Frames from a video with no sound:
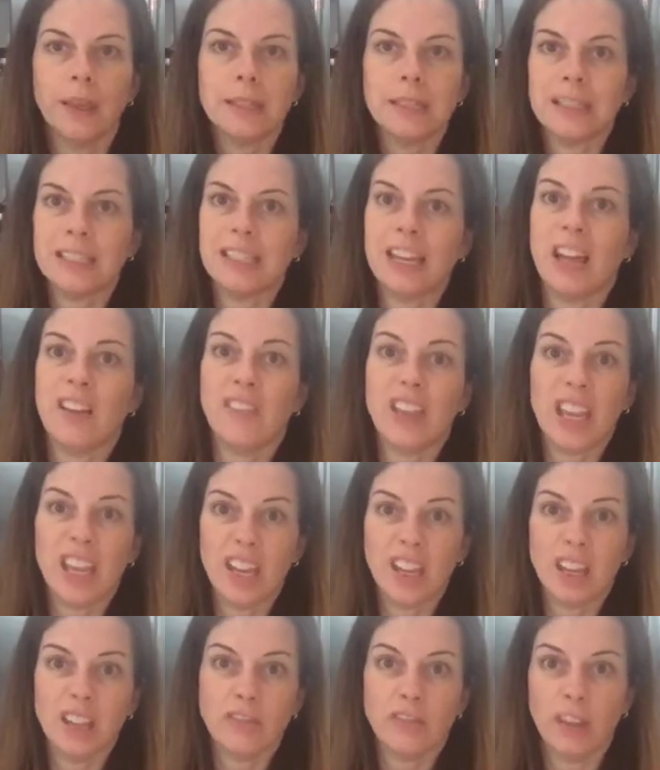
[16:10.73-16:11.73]
didn't have
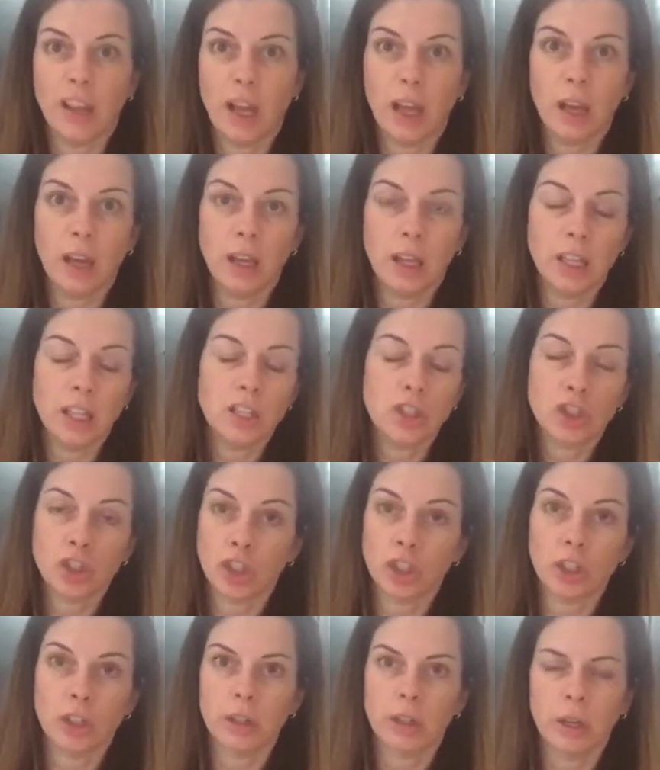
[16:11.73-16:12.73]
any
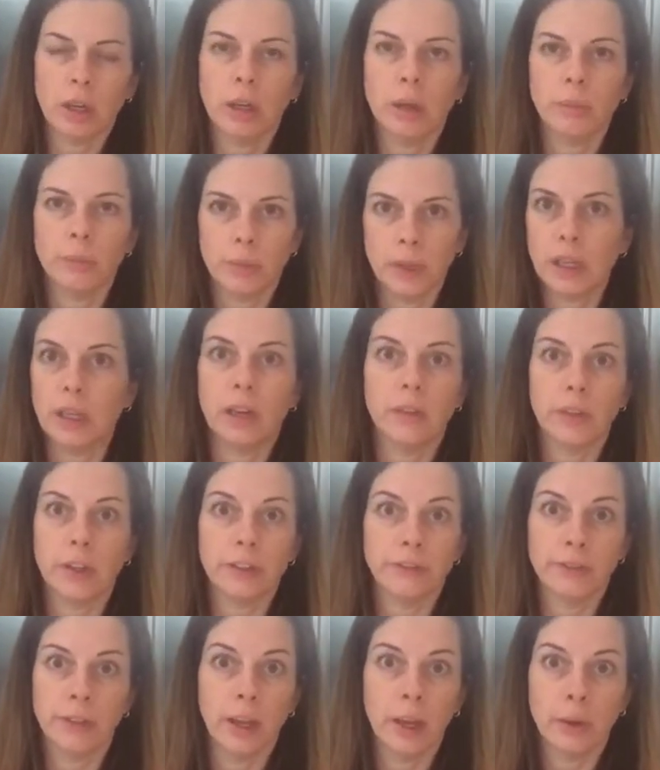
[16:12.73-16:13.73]
sugar. They didn't have any
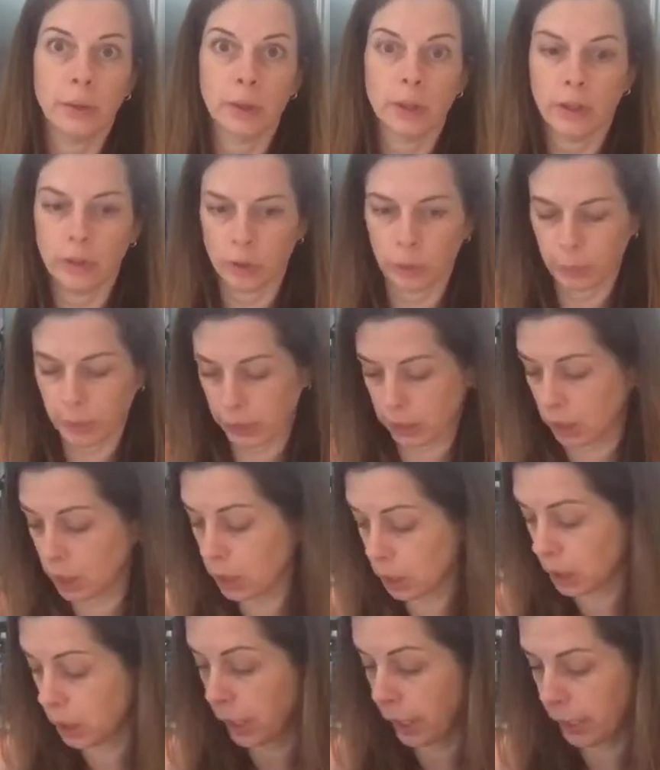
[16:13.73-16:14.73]
flour either, but
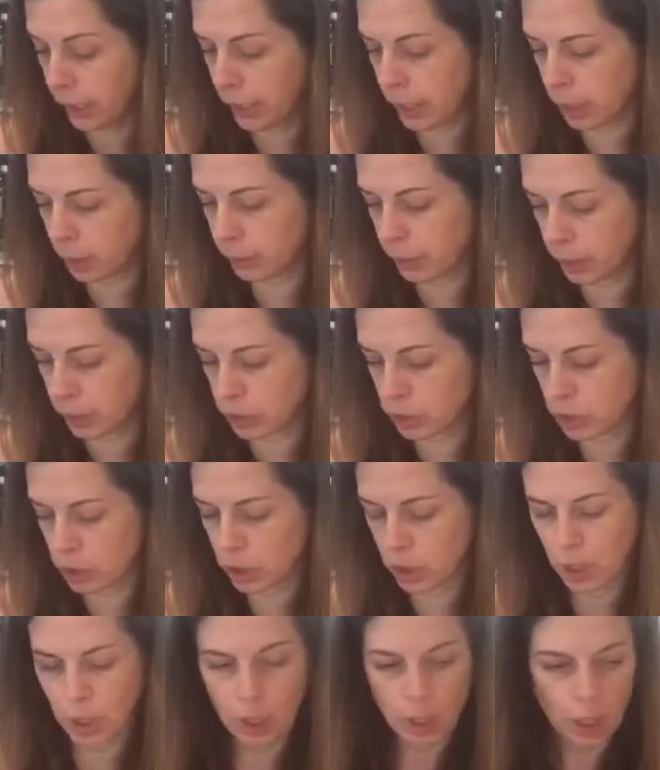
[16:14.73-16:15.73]
luckily I had a bunch.
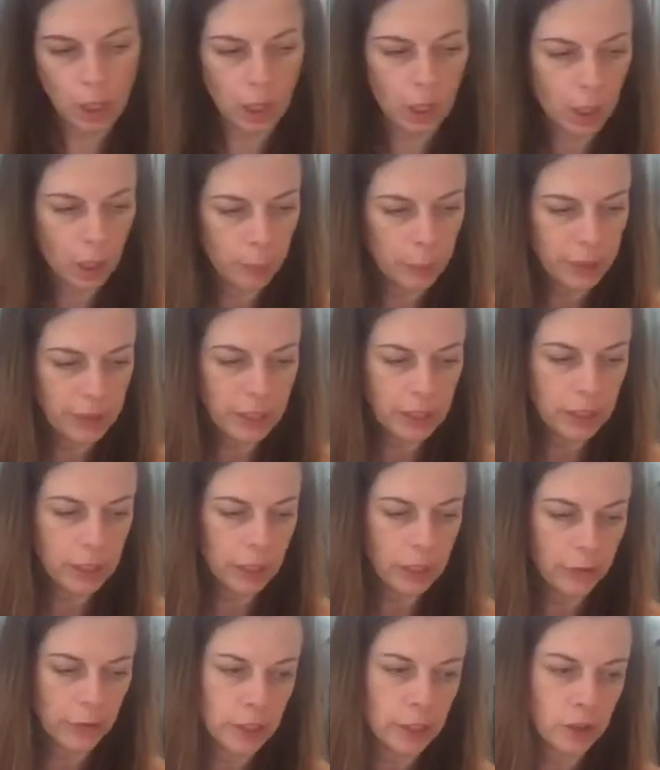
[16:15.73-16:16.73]
But they didn't
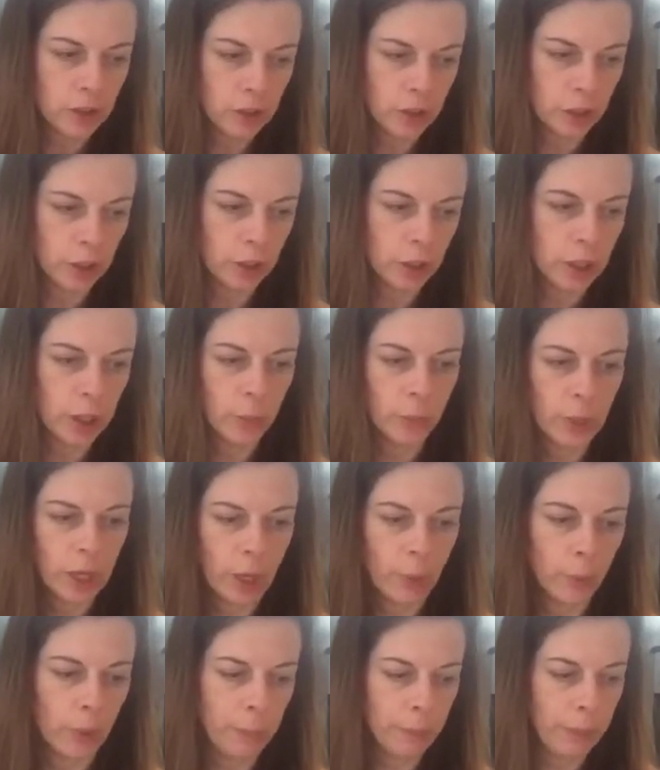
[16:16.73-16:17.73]
have any sugar, and when I
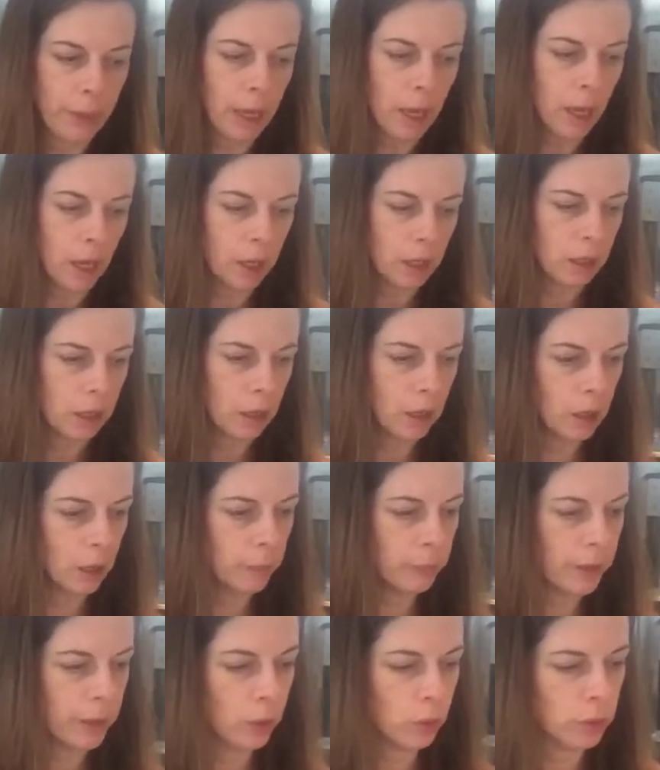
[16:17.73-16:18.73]
went back,
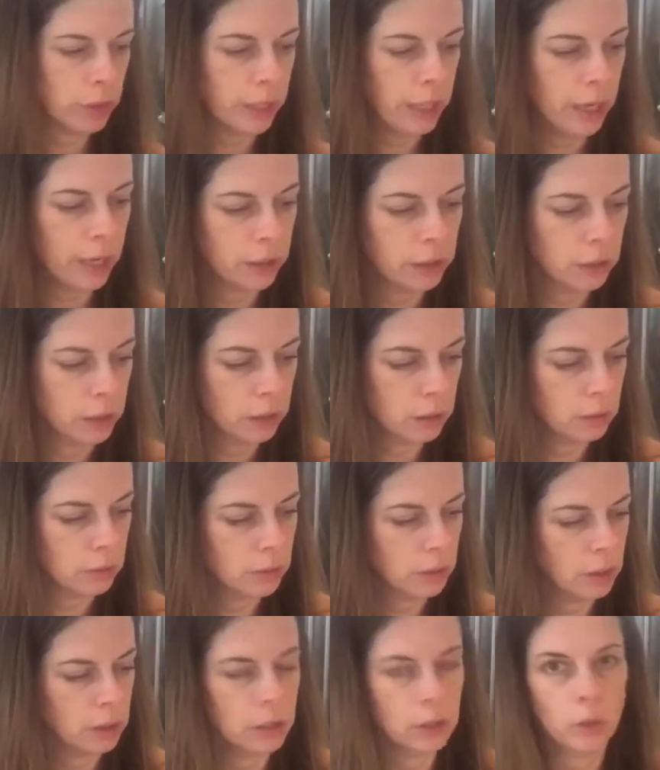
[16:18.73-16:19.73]
they only had the
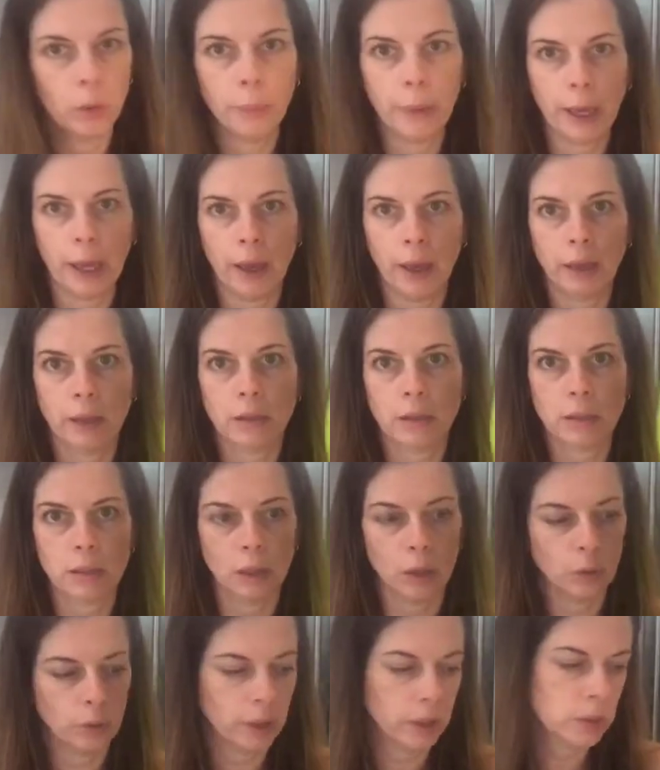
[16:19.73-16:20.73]
little bags,
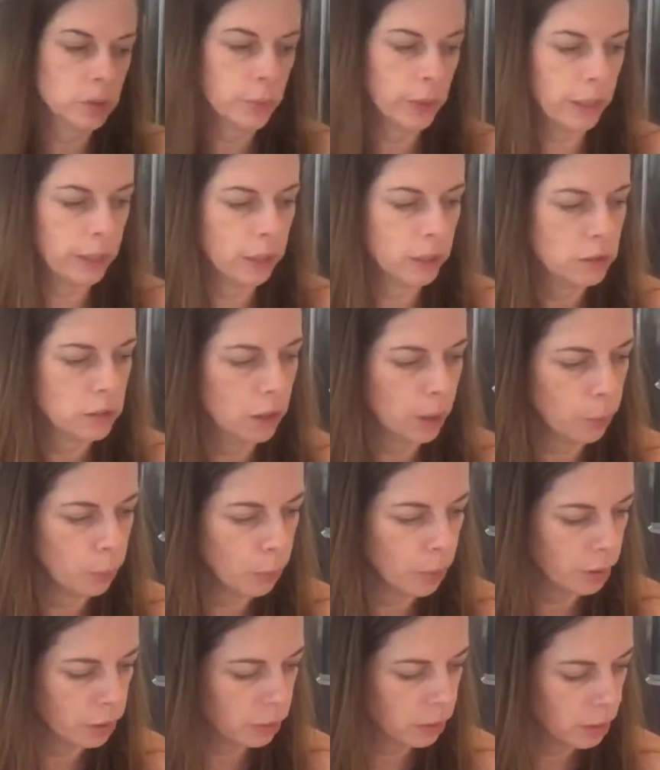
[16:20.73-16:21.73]
so that's what I ended up
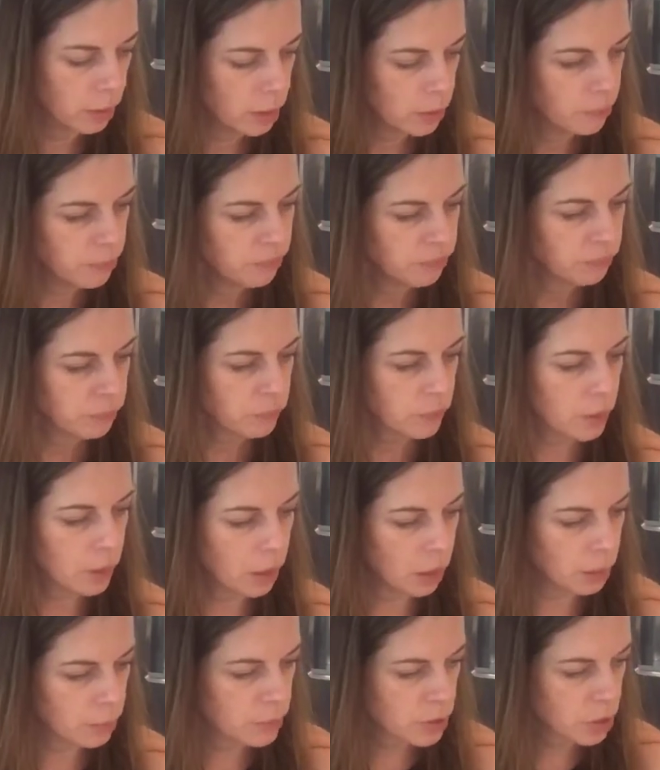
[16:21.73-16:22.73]

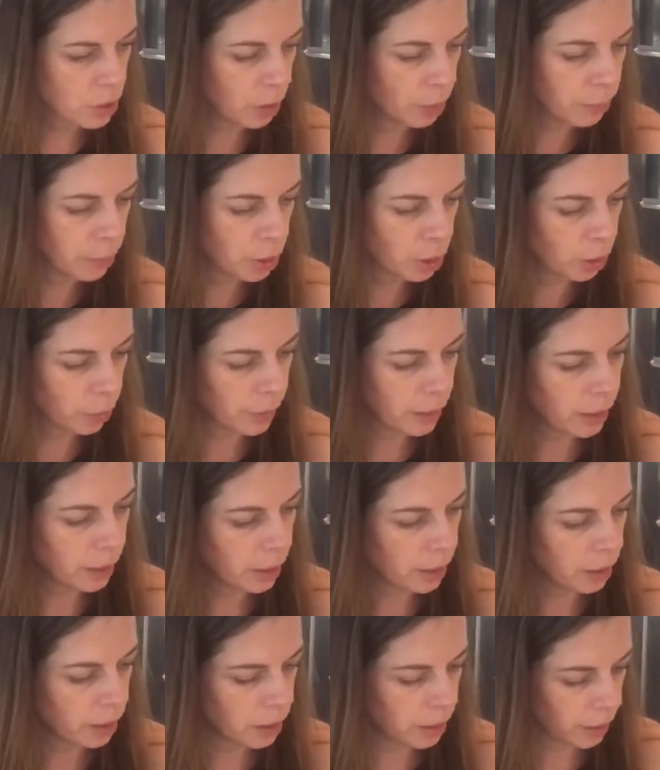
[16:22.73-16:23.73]
with. So I'm going to go
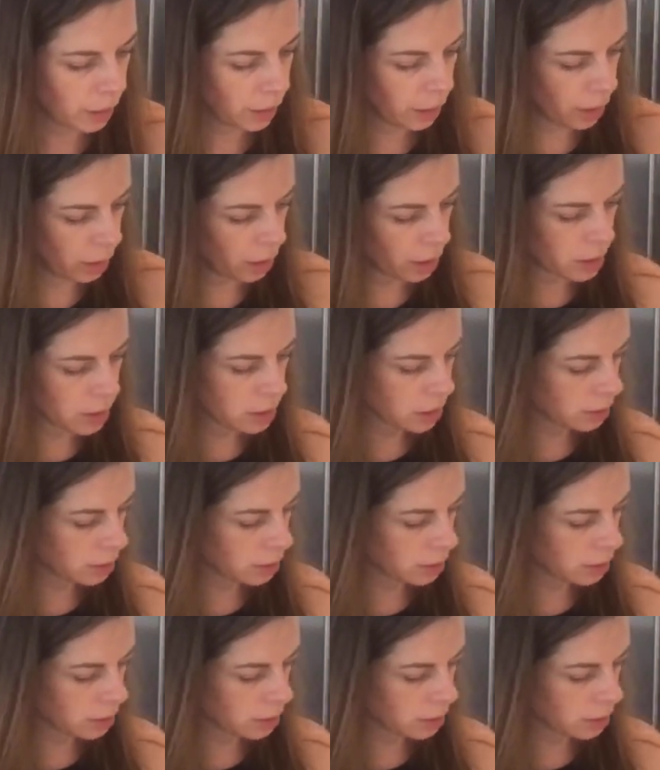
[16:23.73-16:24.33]
ahead and